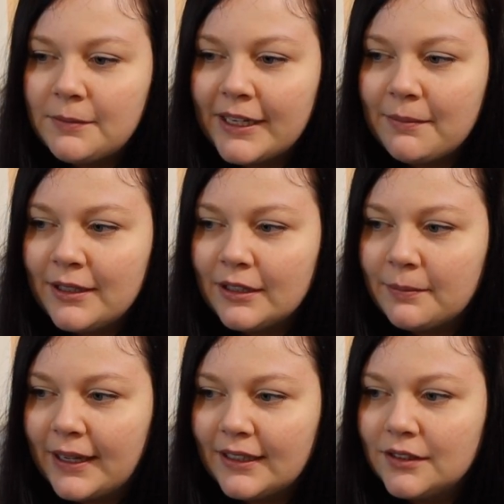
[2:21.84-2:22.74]
you're making me look
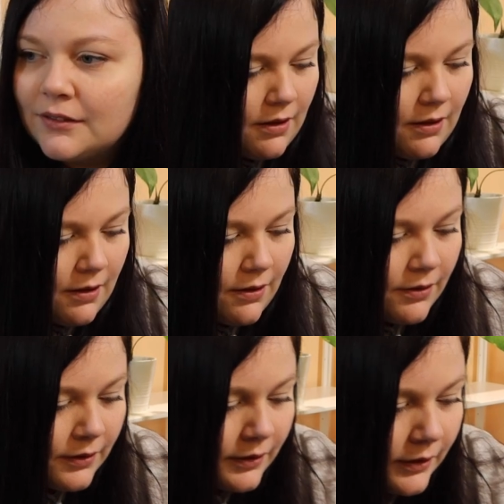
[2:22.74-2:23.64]
bad.
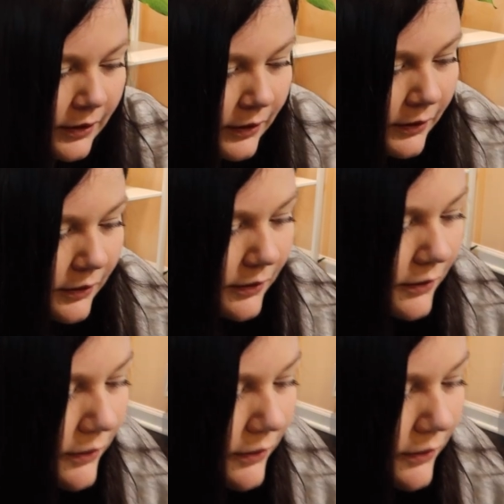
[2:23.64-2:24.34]
Girl,